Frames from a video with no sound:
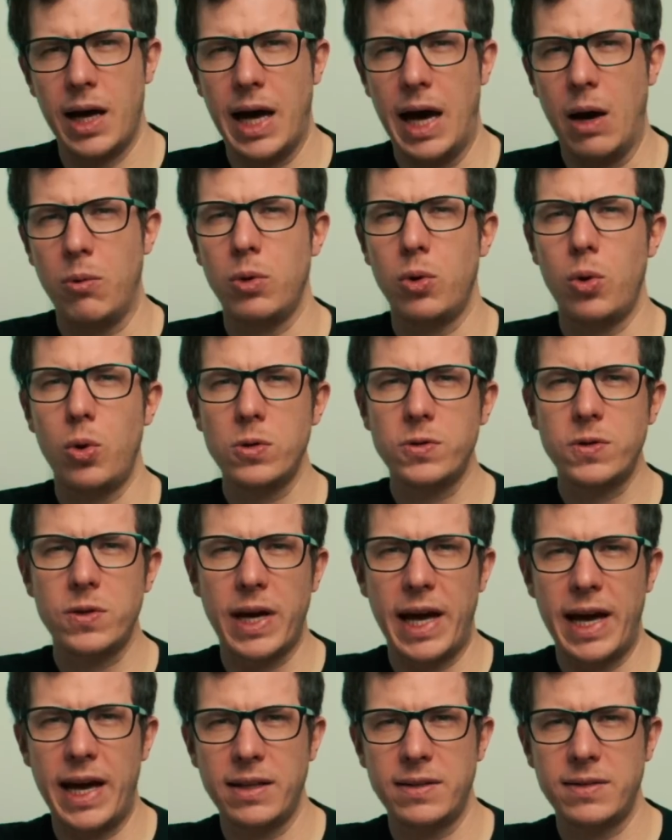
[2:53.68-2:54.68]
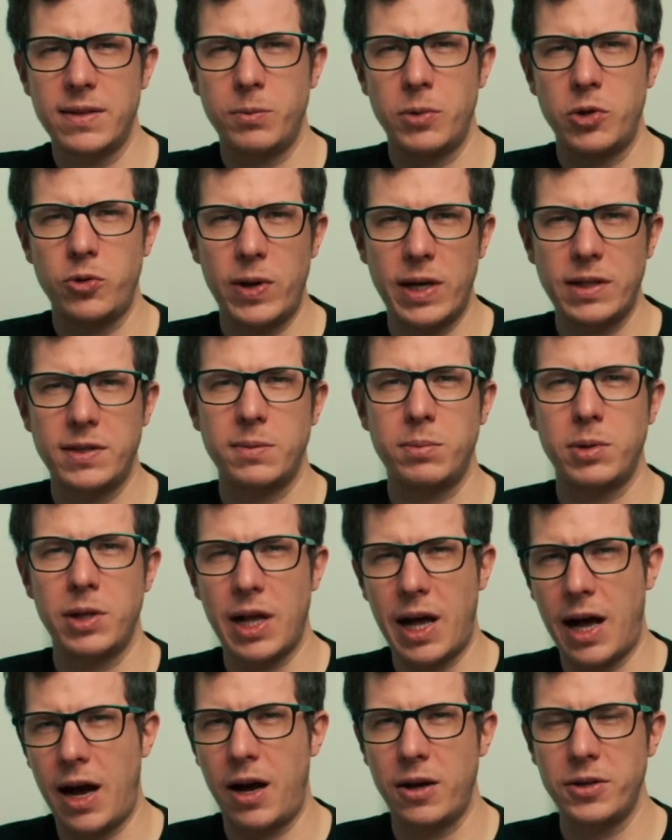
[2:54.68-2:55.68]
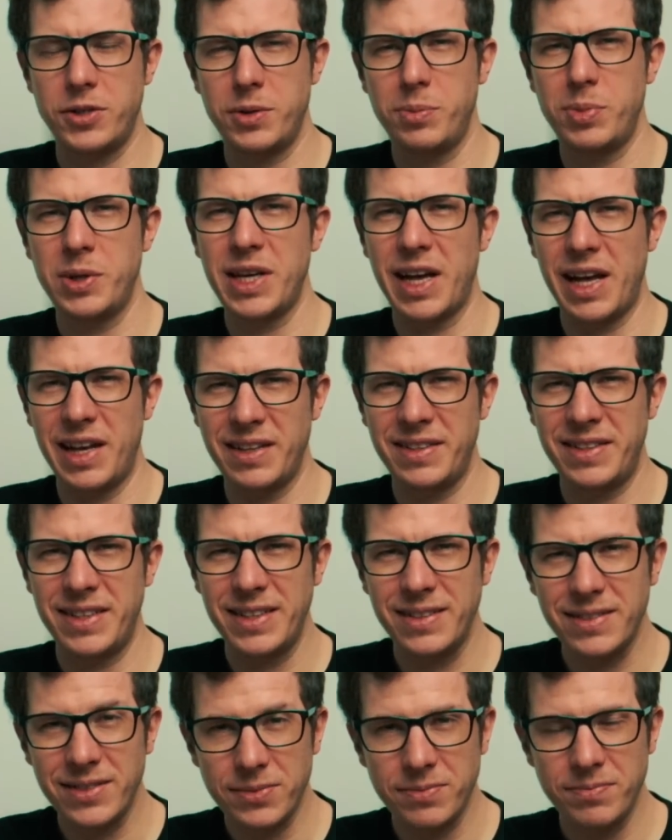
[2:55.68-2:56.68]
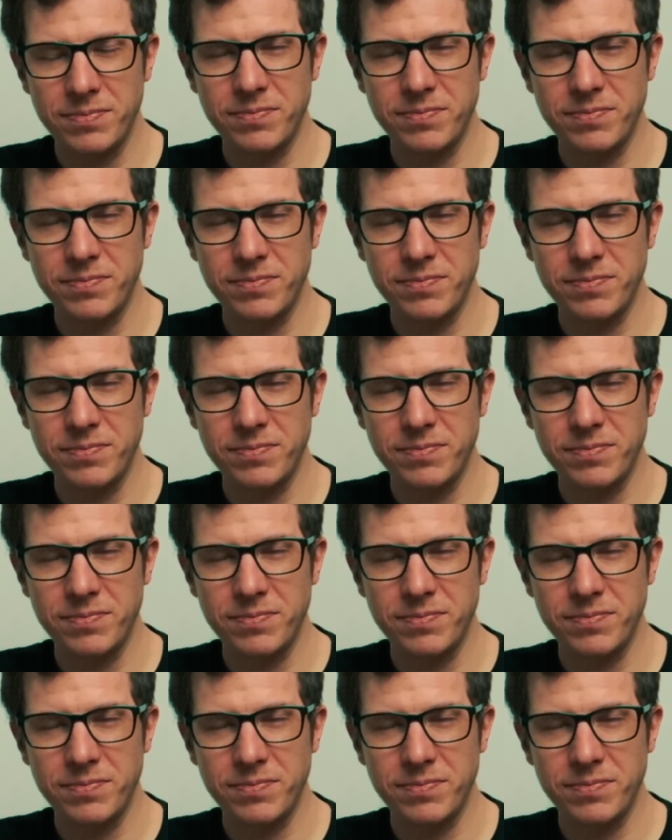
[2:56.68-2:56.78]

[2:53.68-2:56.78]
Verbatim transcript: I will also add some addressable RGB LEDs.